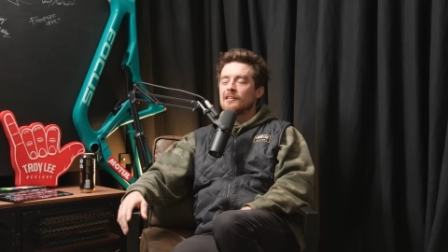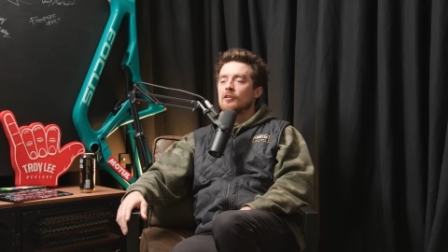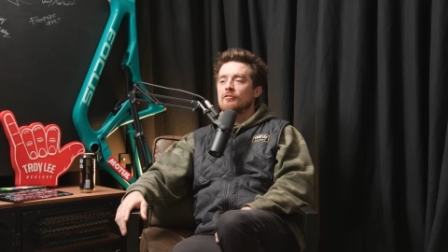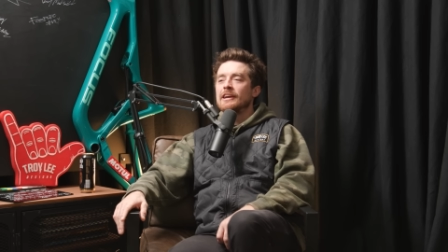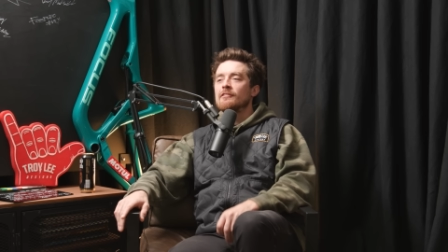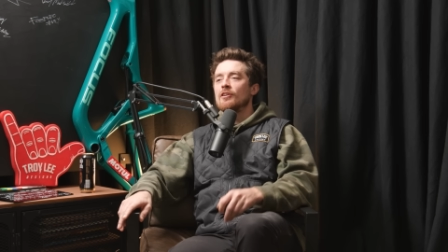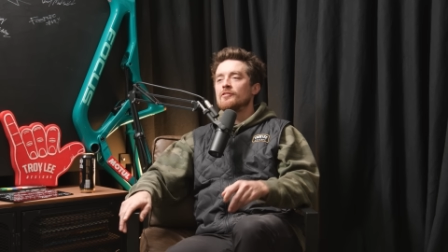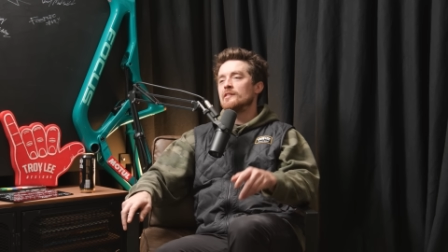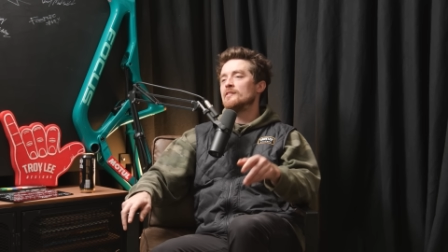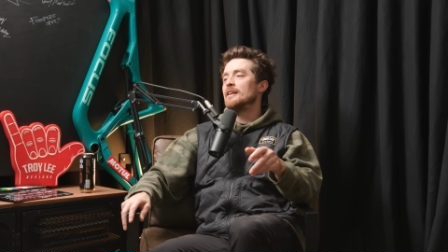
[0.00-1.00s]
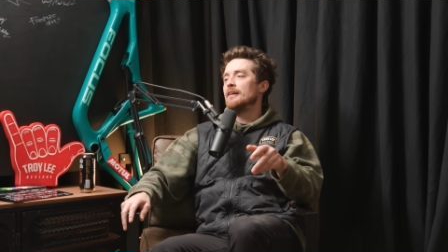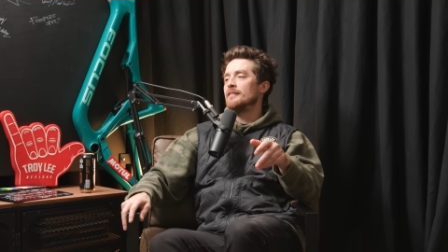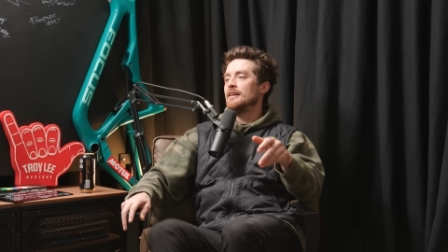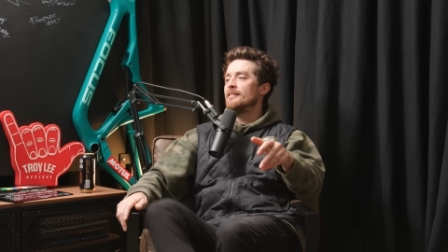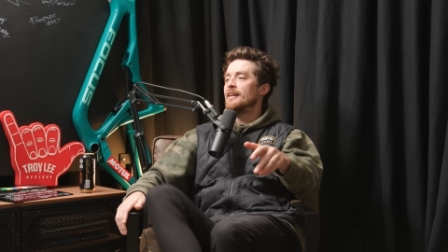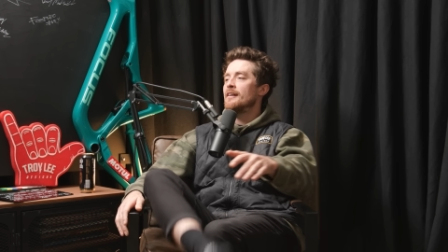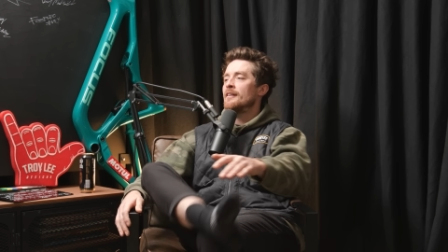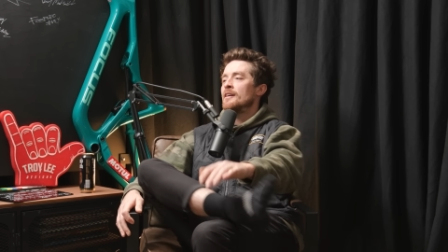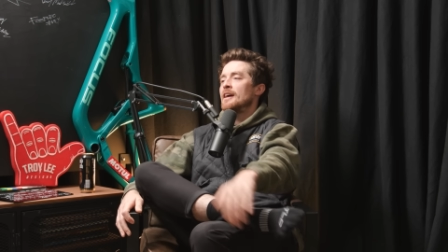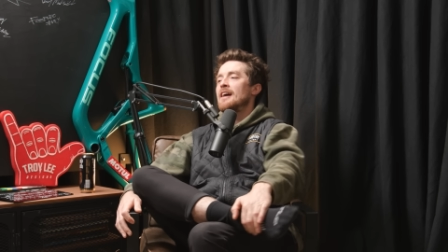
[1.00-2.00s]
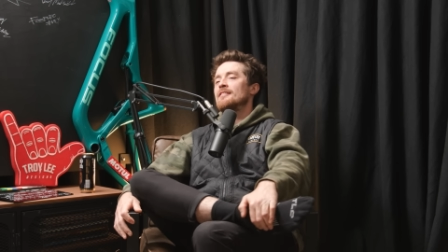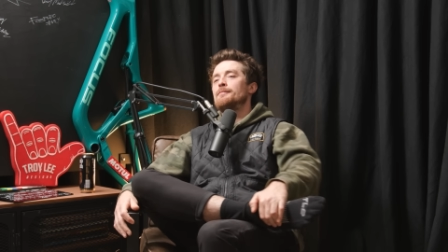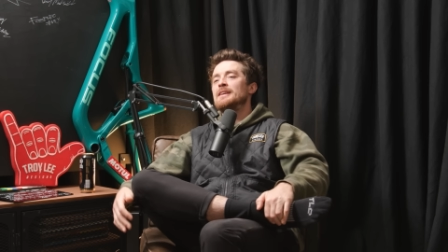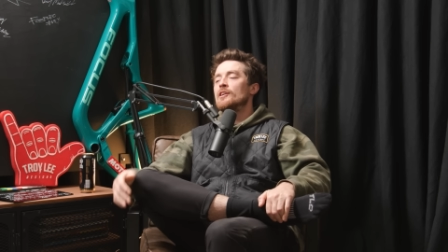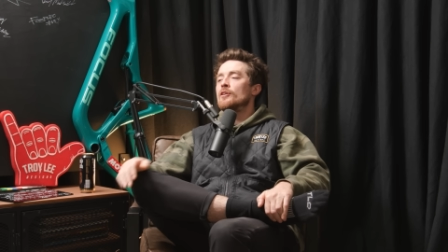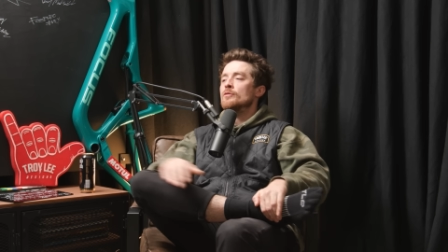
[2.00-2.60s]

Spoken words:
like greengrocers, isn't it? The internet has to be new.